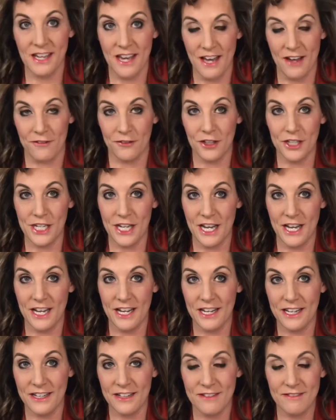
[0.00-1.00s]

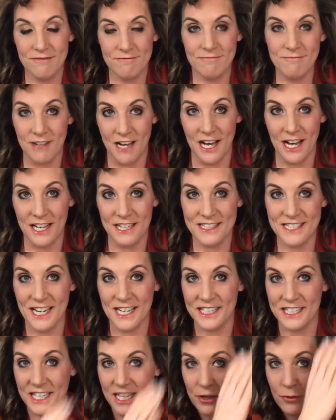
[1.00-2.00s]
everyday
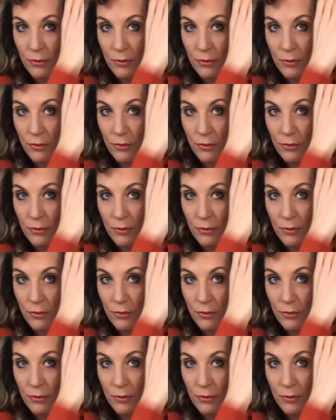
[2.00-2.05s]
technique.